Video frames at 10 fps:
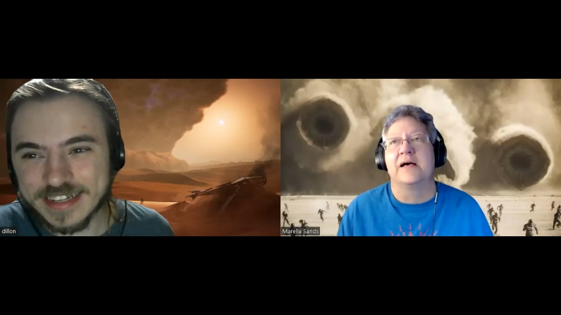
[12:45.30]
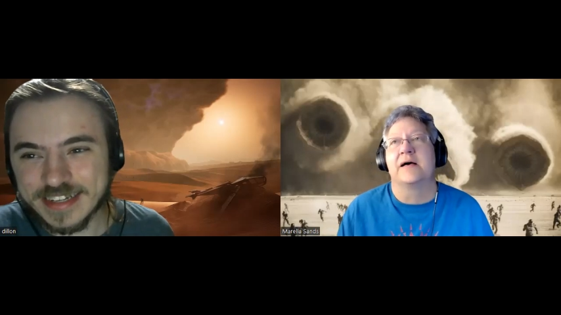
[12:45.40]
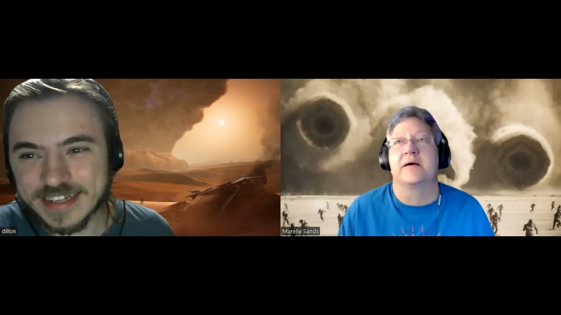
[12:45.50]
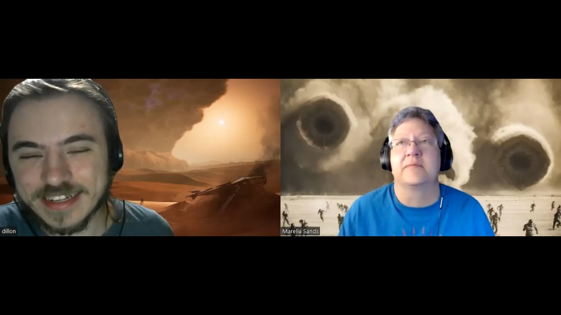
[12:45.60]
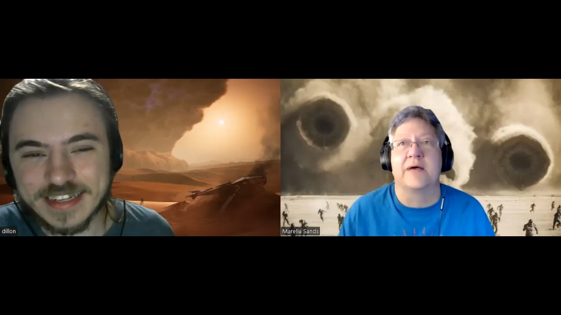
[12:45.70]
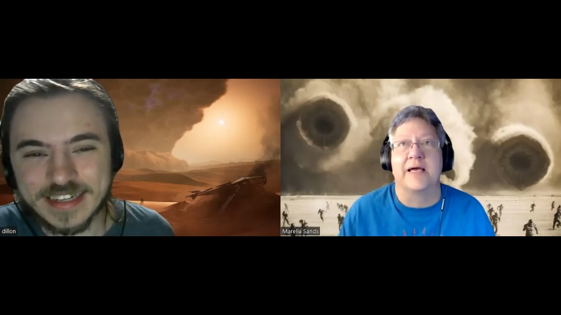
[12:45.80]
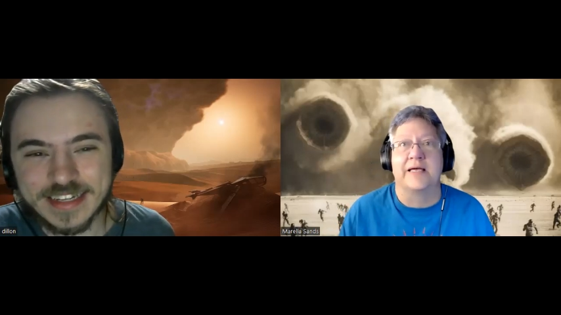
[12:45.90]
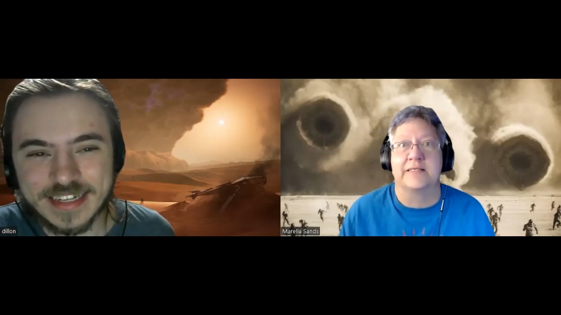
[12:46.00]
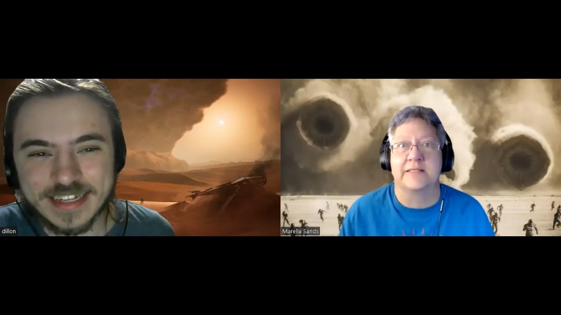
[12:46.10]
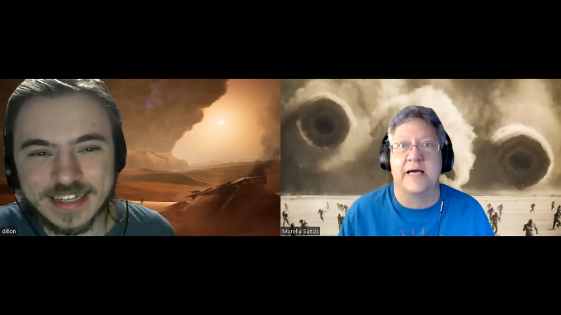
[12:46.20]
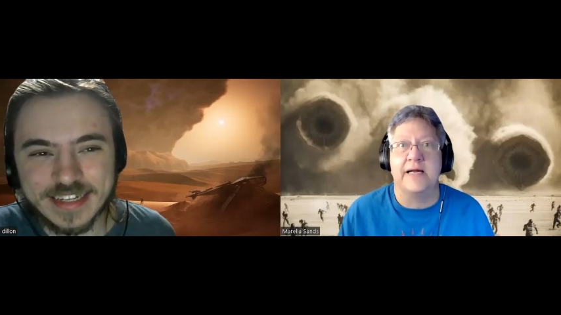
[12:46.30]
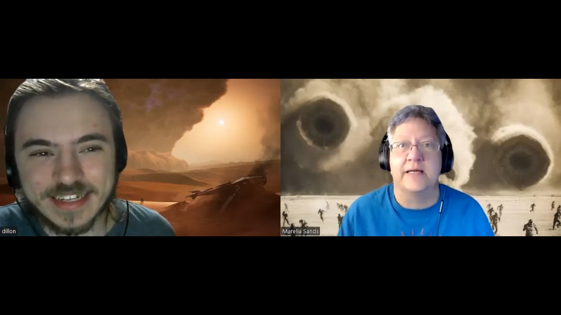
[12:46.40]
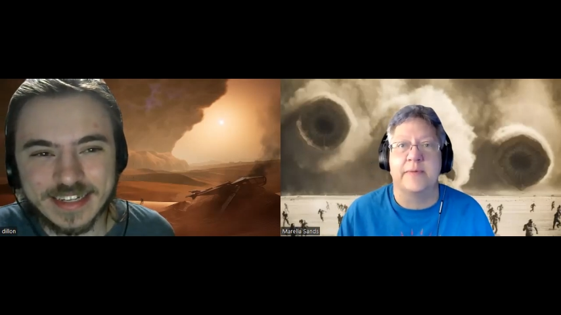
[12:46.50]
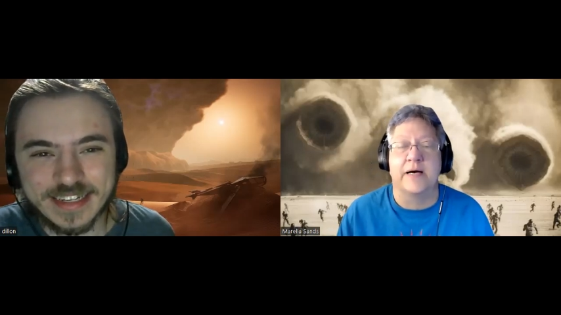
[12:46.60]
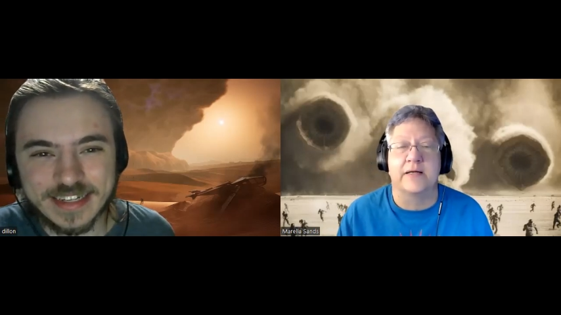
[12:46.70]
Speaker 1: um, I get
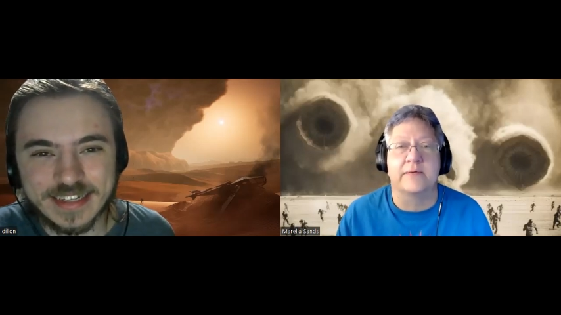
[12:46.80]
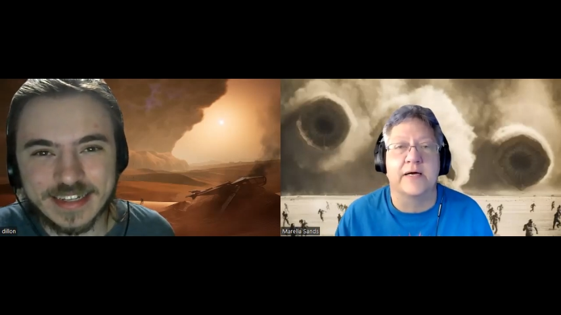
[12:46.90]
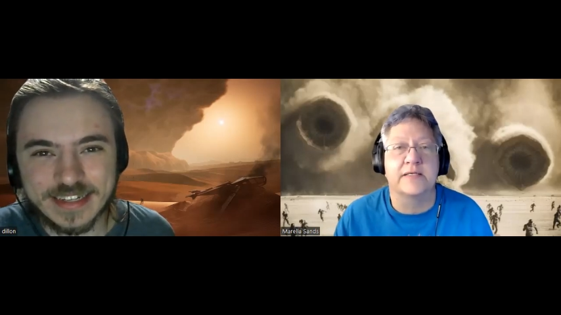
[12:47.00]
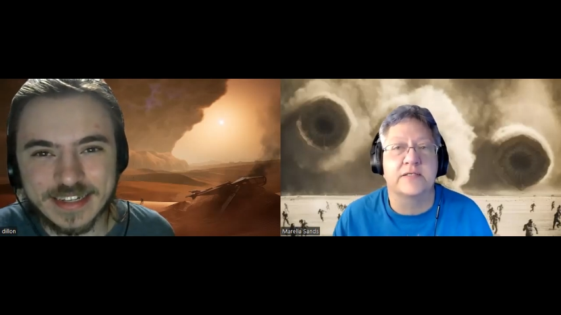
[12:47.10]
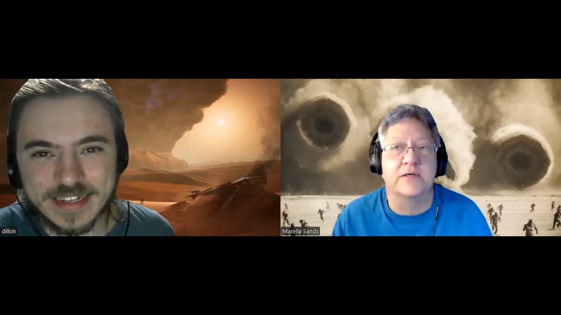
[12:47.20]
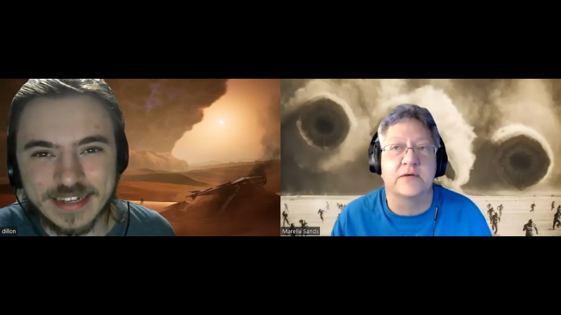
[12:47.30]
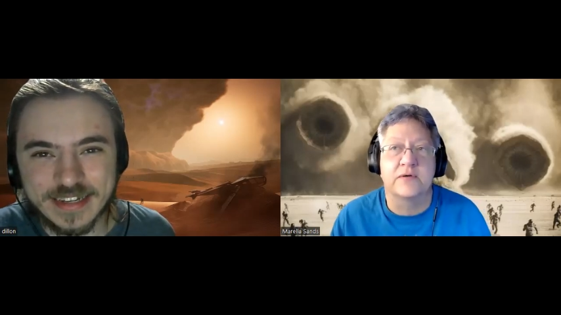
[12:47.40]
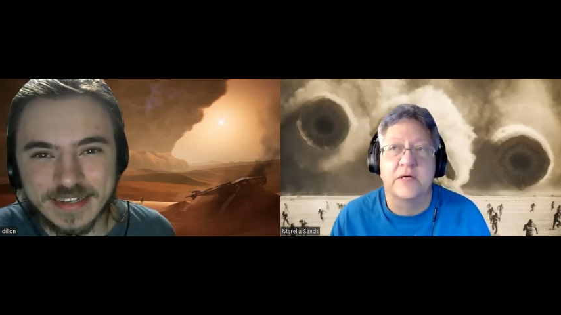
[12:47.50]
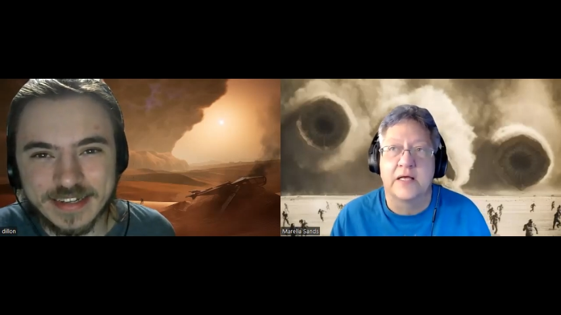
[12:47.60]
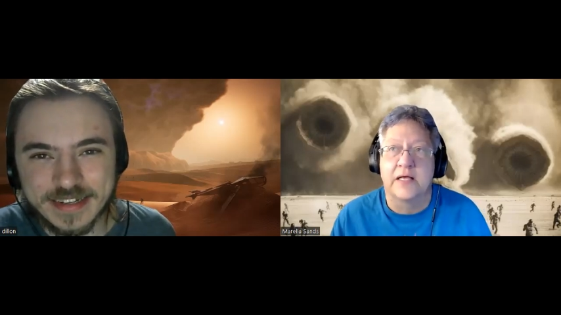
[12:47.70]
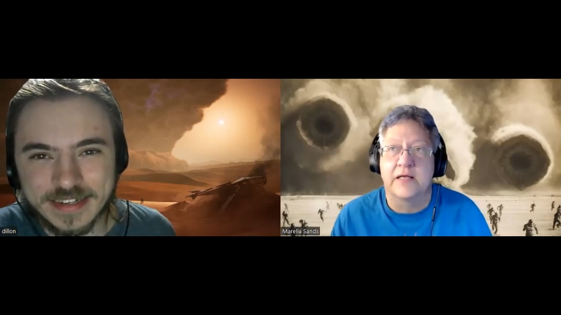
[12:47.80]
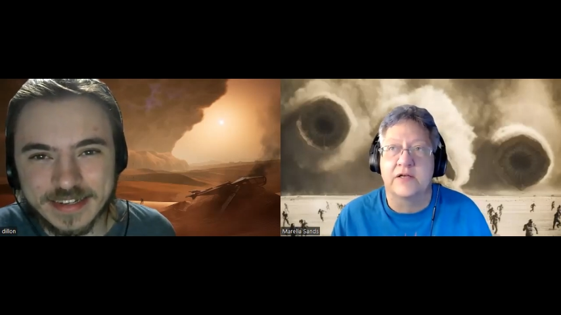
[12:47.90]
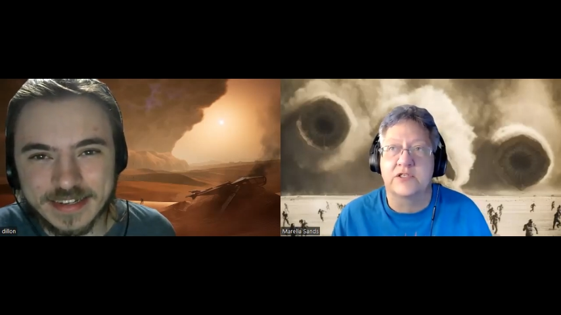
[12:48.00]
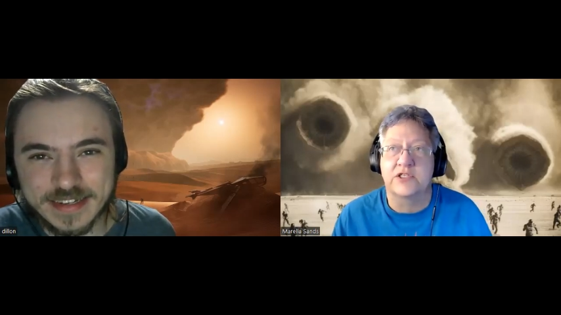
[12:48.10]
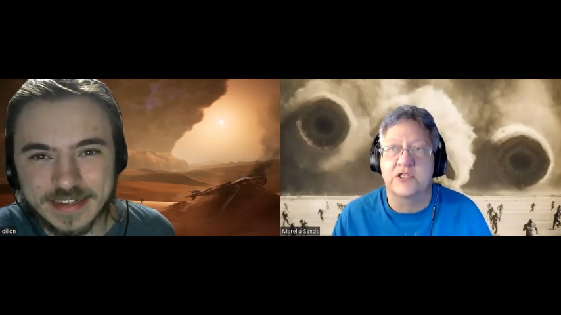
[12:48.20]
excited about it, right? So
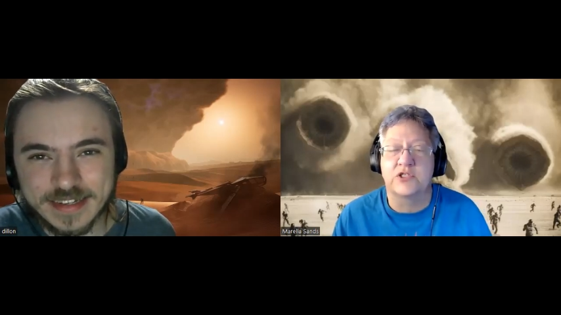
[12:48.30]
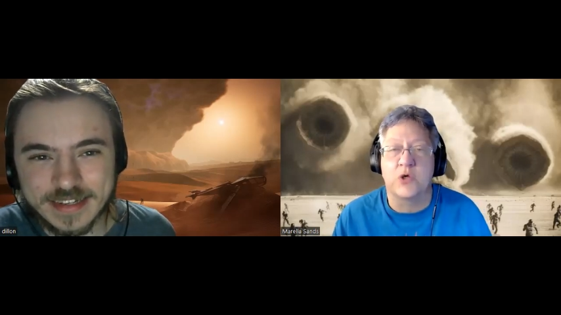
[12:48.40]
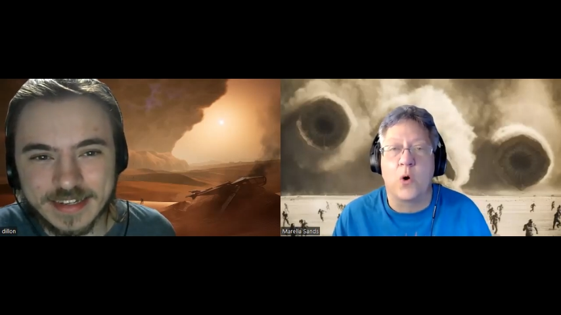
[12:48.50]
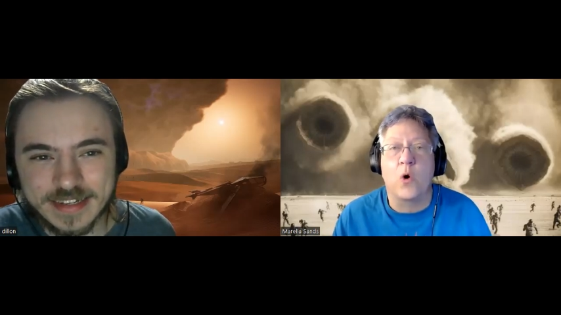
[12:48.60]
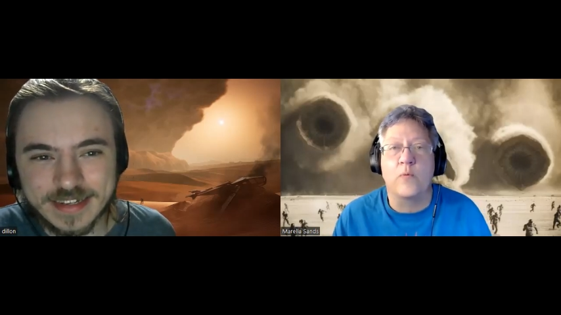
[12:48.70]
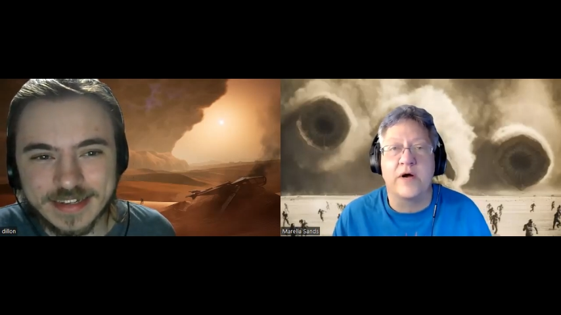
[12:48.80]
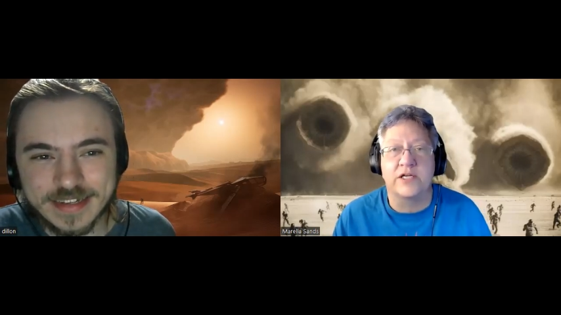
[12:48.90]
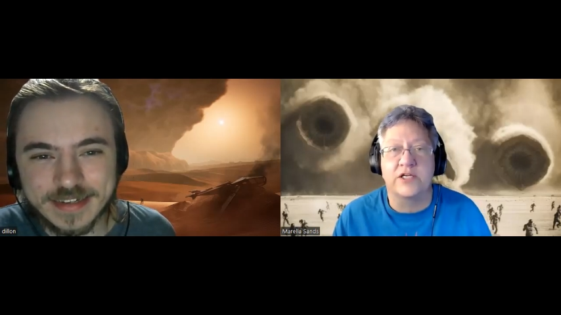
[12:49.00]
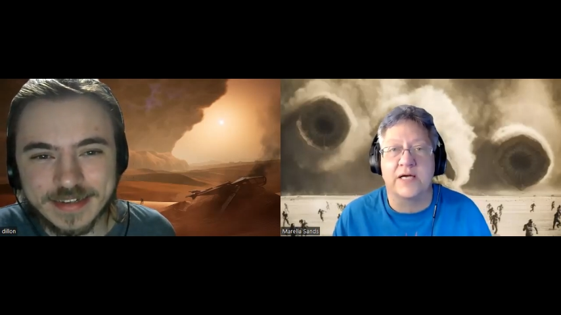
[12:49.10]
there's just so much.